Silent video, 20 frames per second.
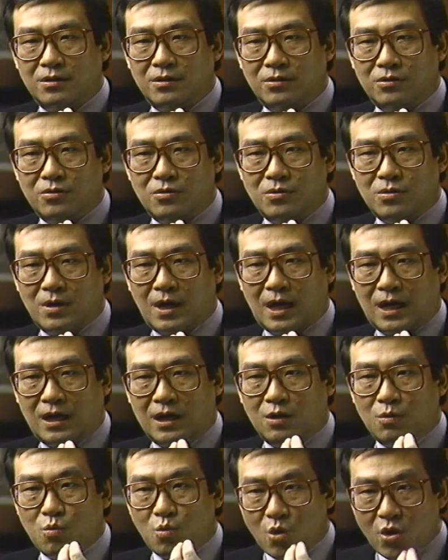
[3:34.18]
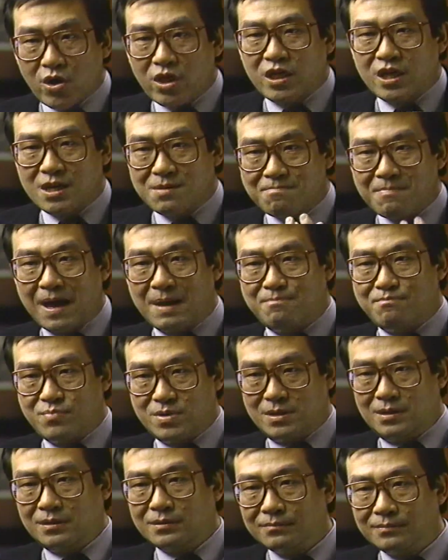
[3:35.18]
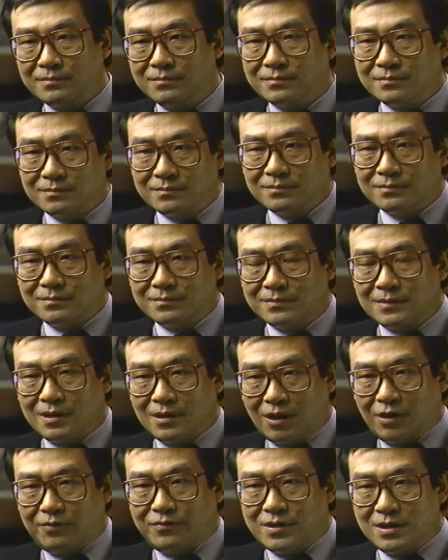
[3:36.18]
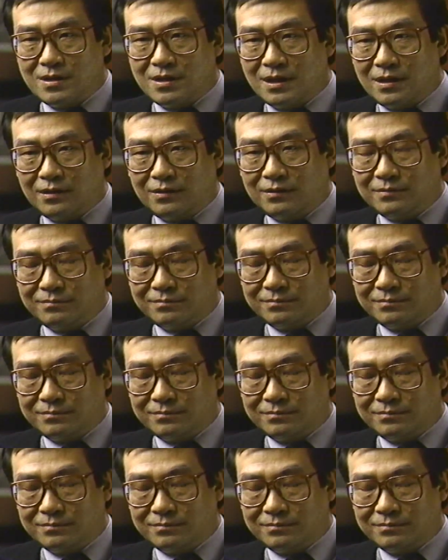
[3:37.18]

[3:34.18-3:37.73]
you are a worthy member of the